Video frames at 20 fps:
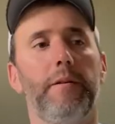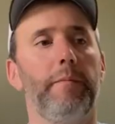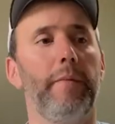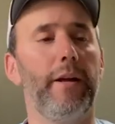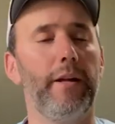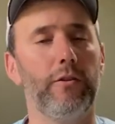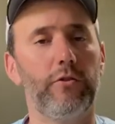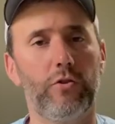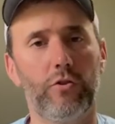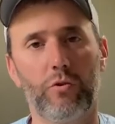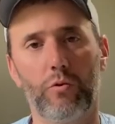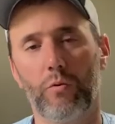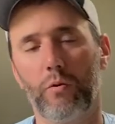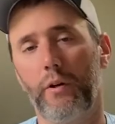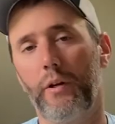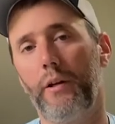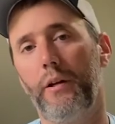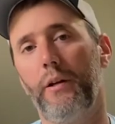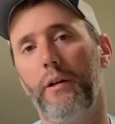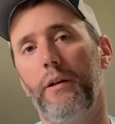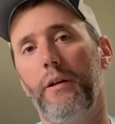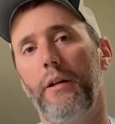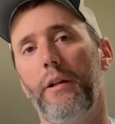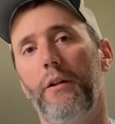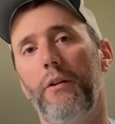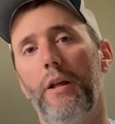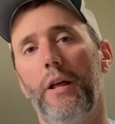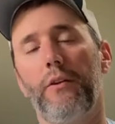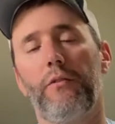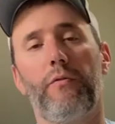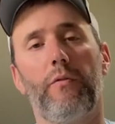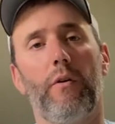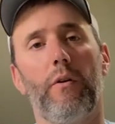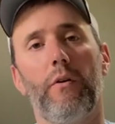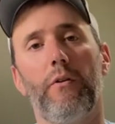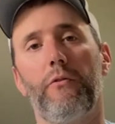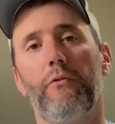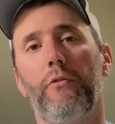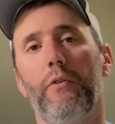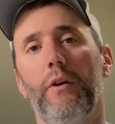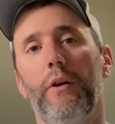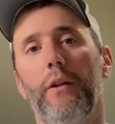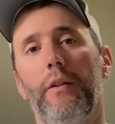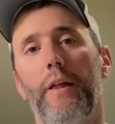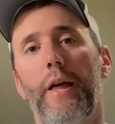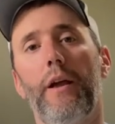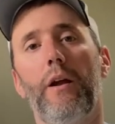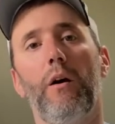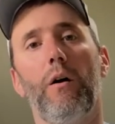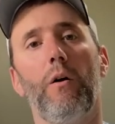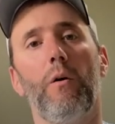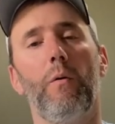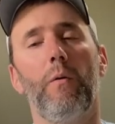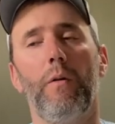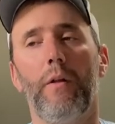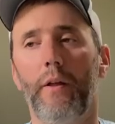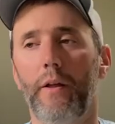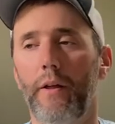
main story in, as far as they go.